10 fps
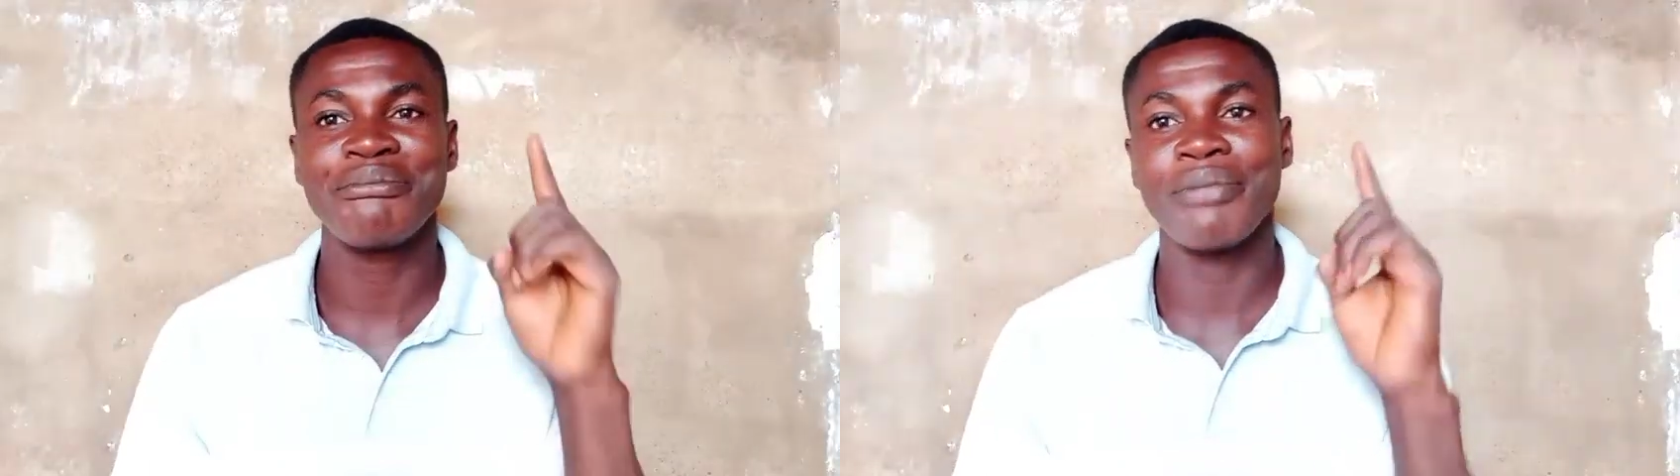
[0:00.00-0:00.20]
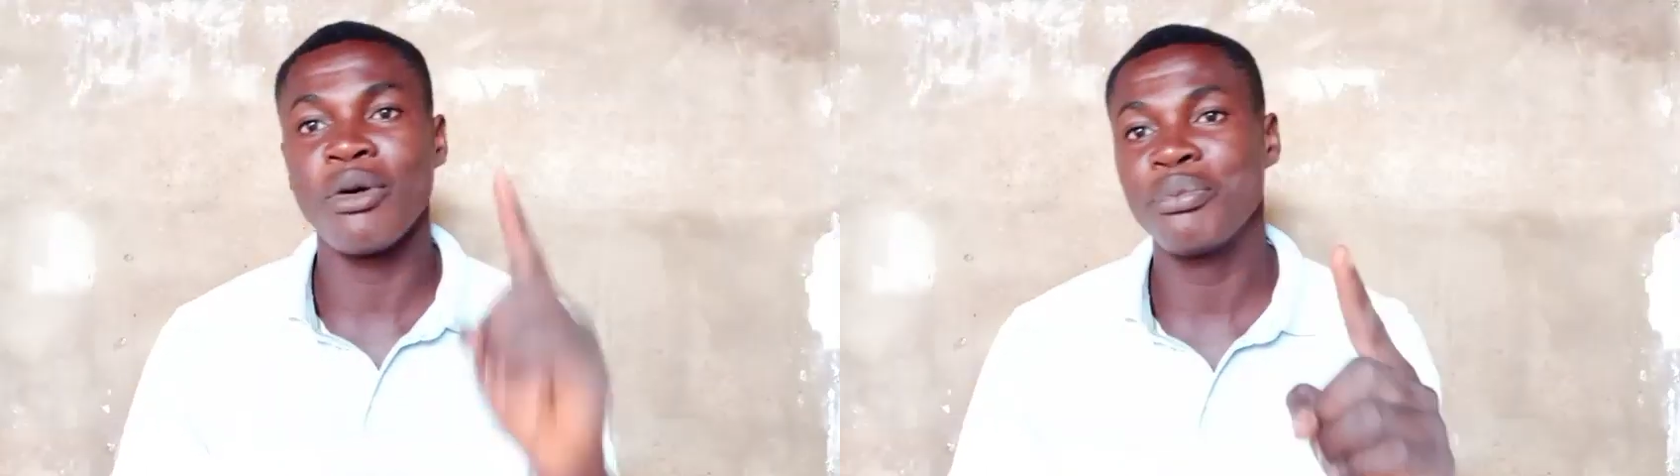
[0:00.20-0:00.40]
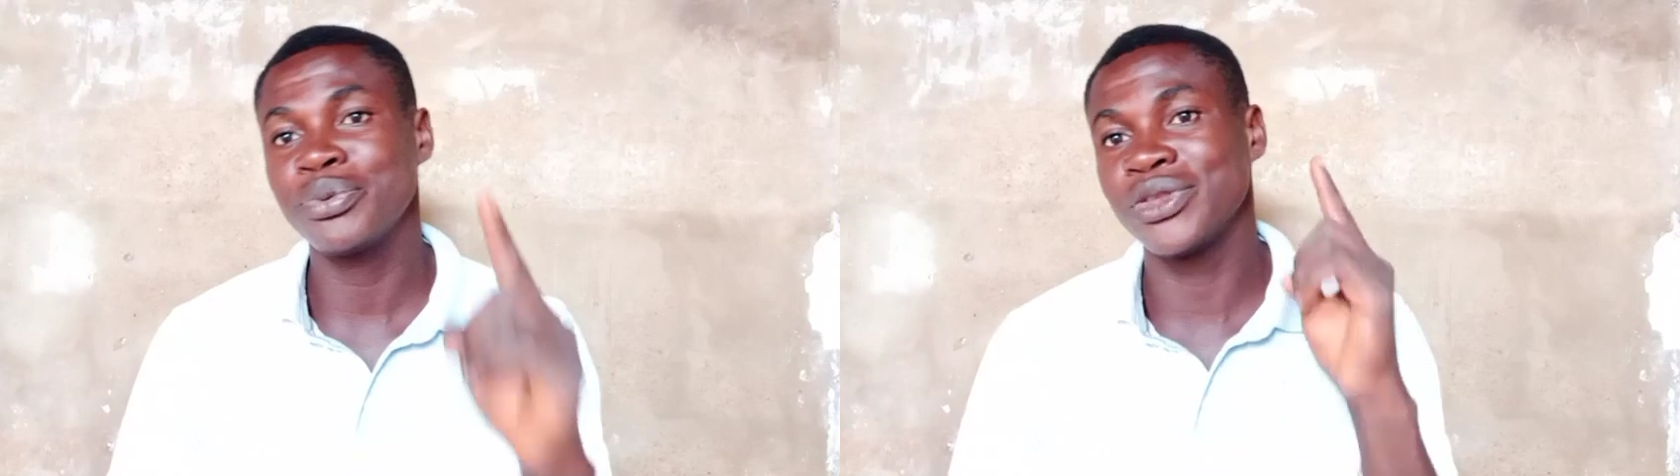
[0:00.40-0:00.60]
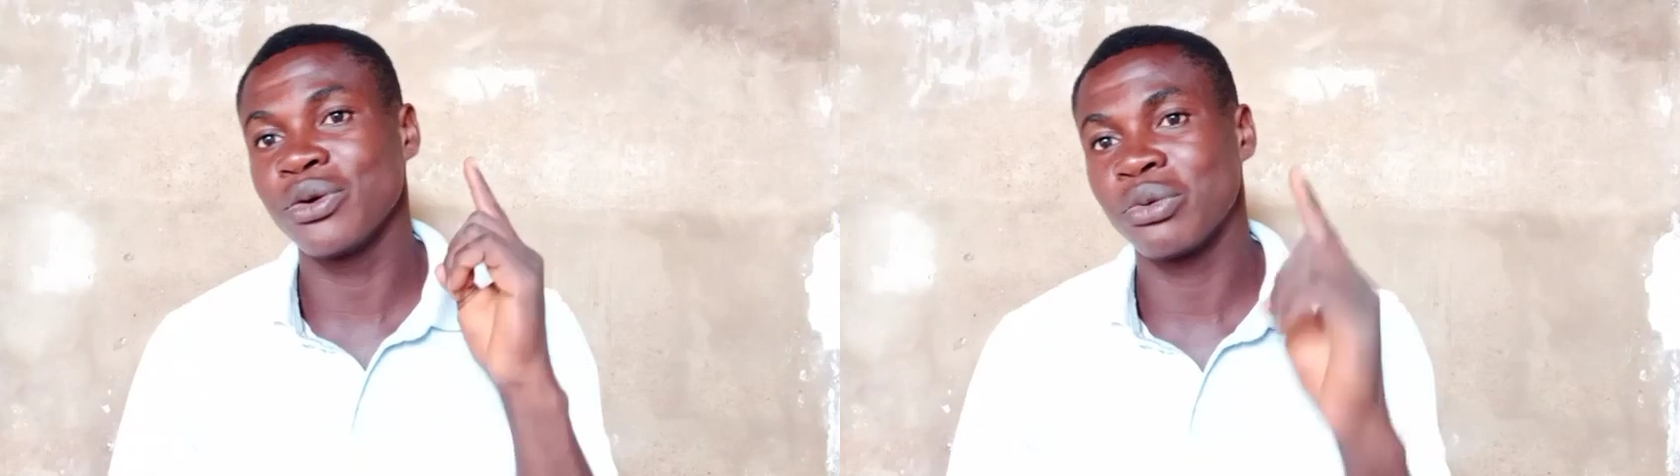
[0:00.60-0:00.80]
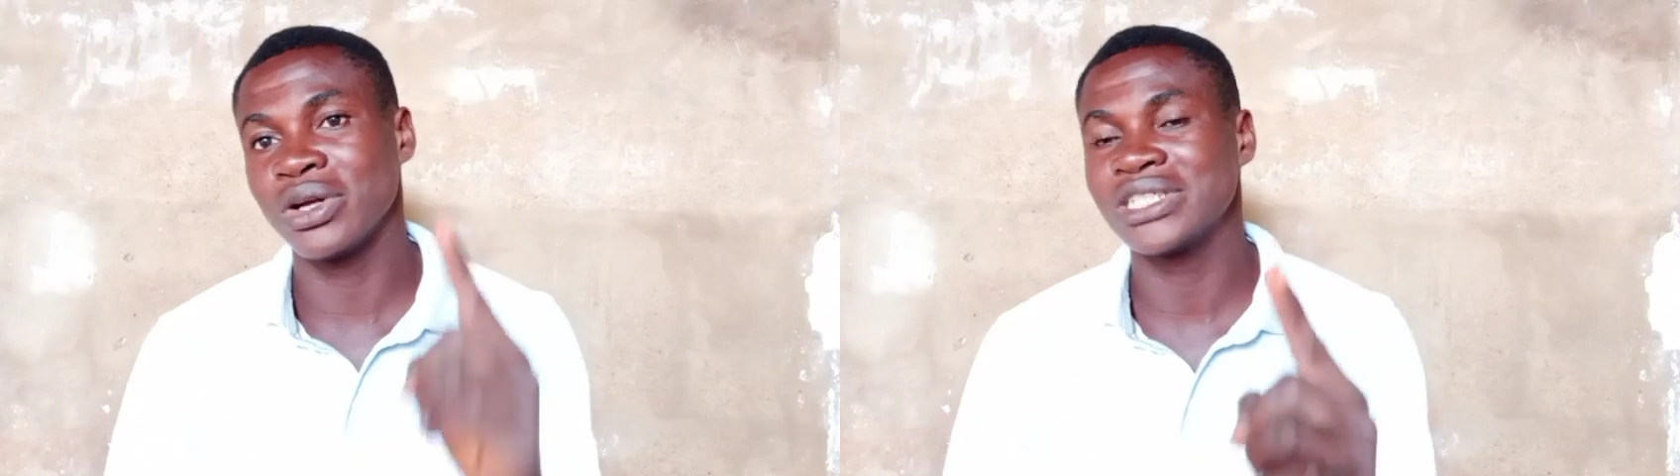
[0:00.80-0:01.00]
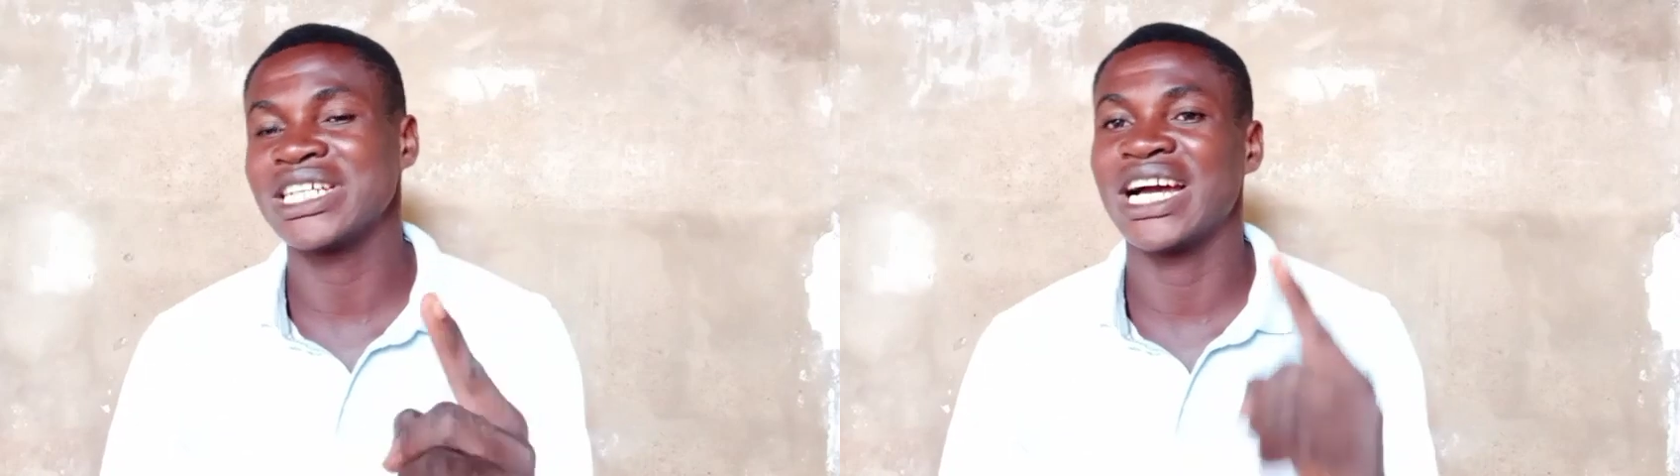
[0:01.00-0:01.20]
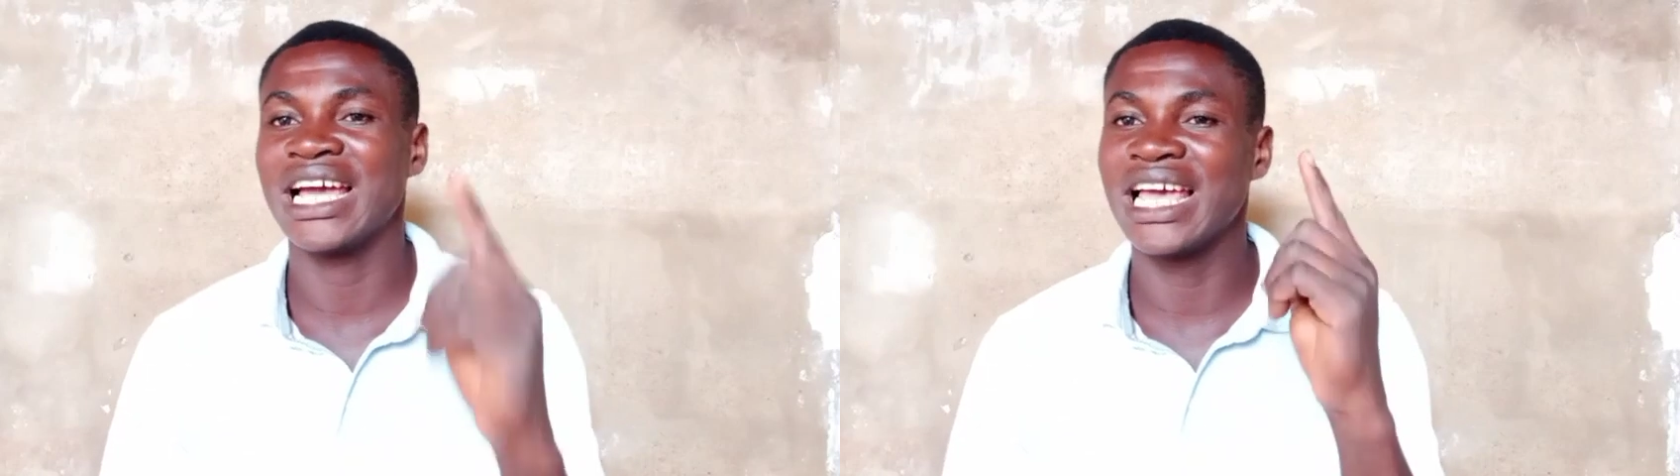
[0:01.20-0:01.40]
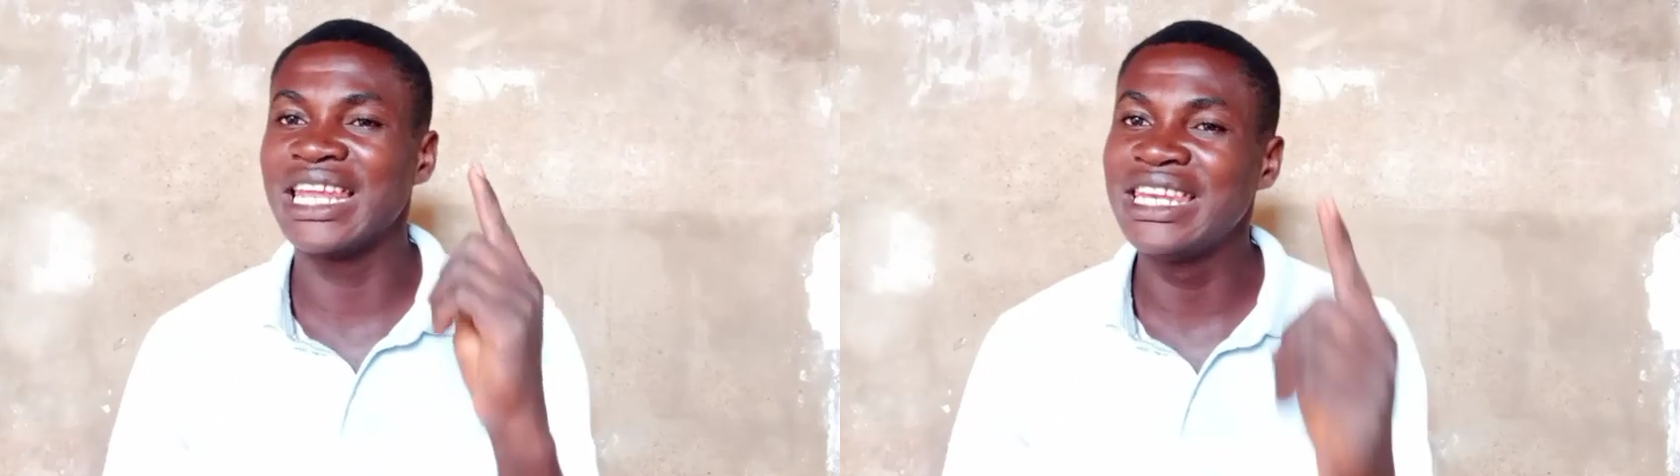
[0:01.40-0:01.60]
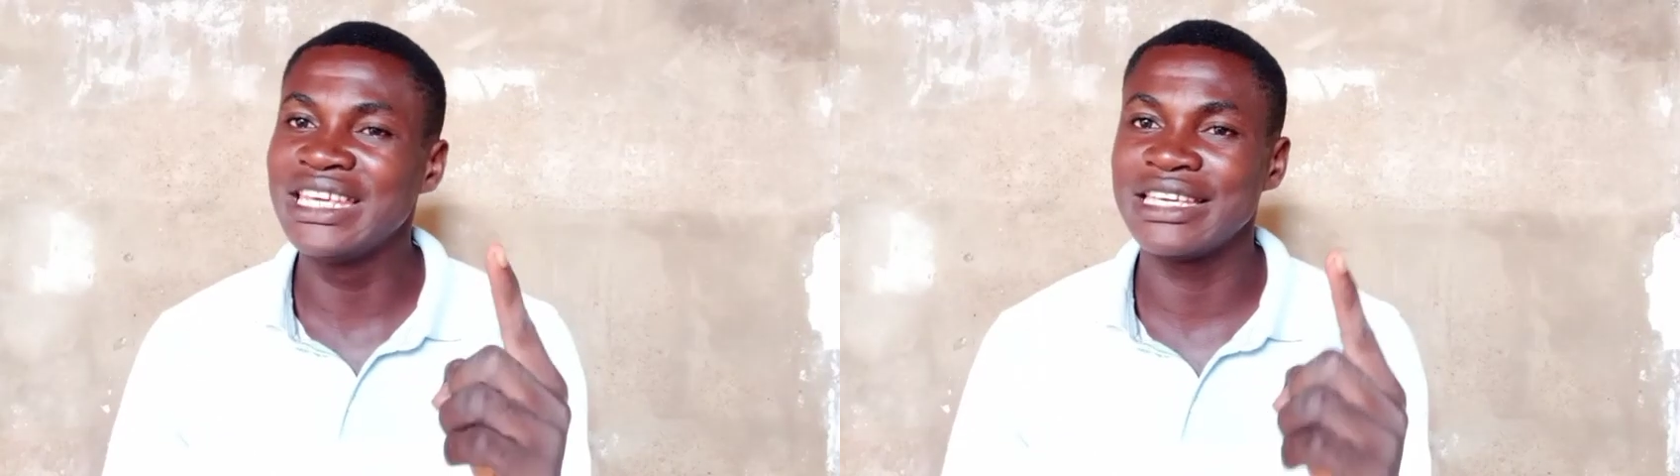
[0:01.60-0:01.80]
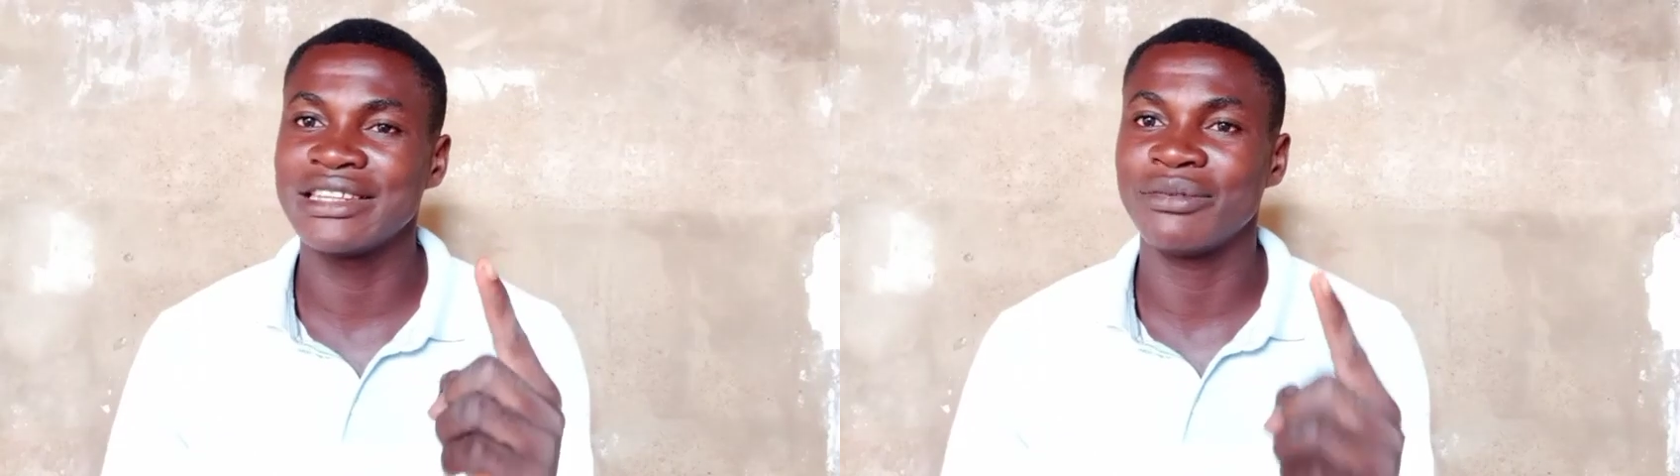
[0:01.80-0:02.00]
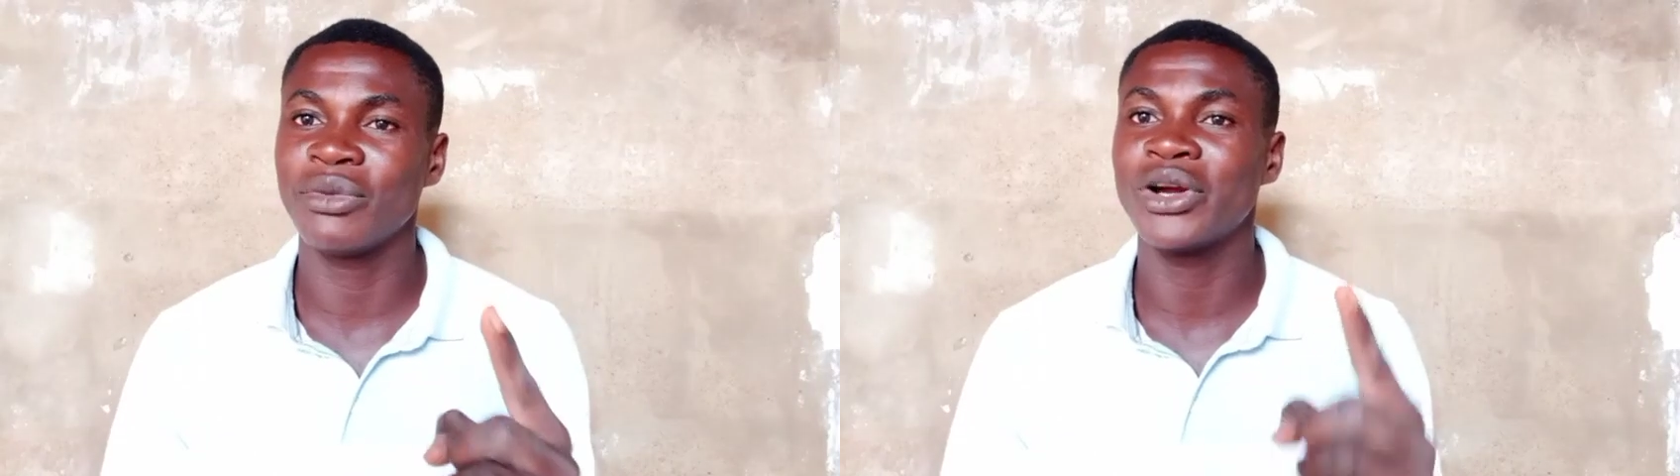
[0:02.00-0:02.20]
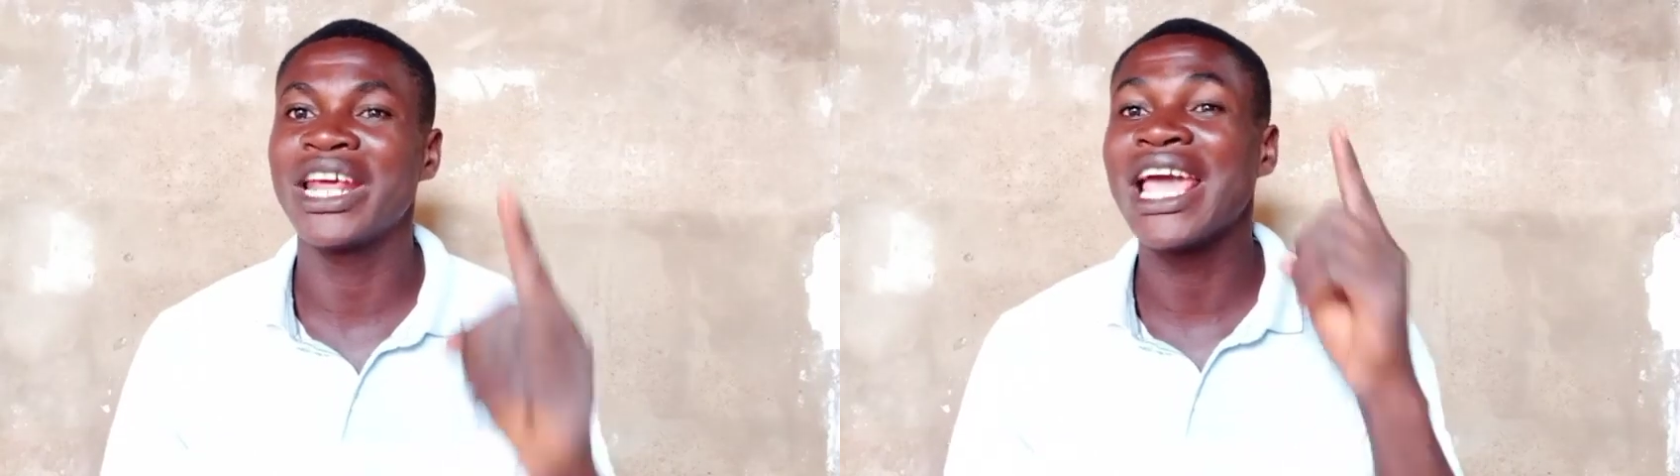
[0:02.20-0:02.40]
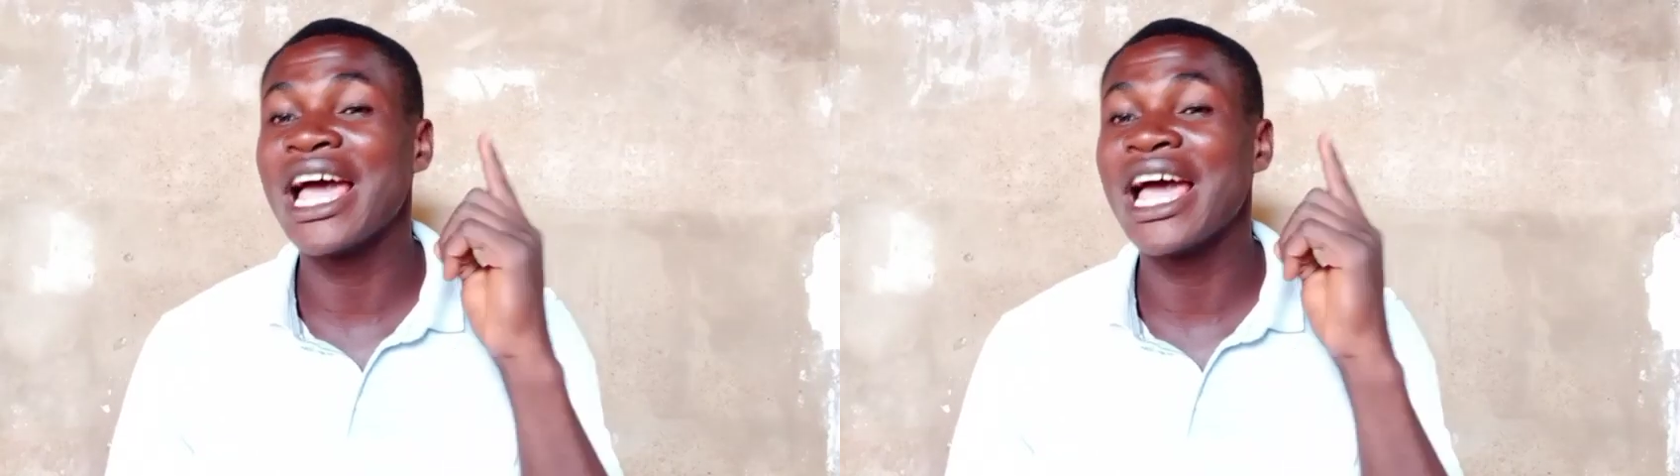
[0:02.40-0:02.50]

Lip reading: pump the water early in the morning.